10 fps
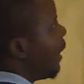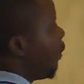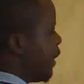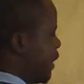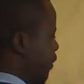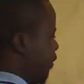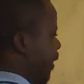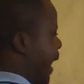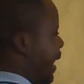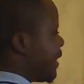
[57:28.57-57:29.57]
We
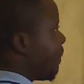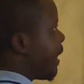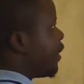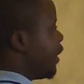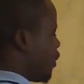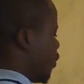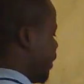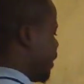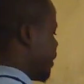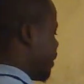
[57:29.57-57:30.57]
divide by this
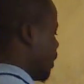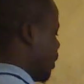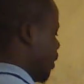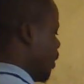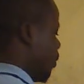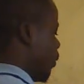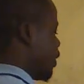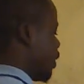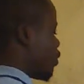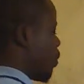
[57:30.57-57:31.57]
unit, which
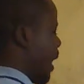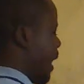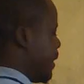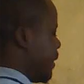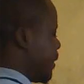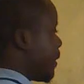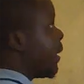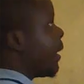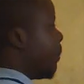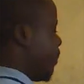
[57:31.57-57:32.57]
is 1
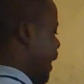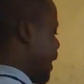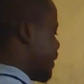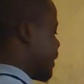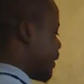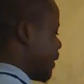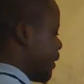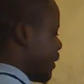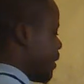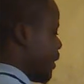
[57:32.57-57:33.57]
plus
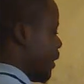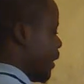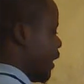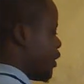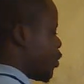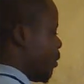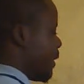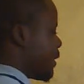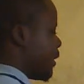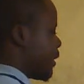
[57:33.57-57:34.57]

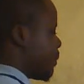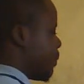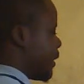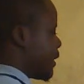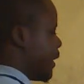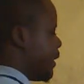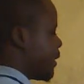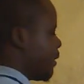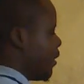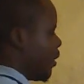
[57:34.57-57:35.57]
8.6%
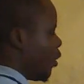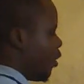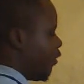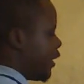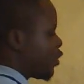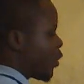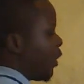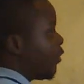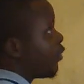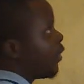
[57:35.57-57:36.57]
over
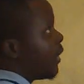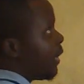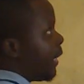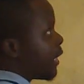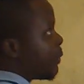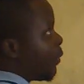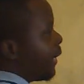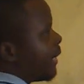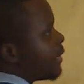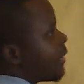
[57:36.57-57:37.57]
12 exponent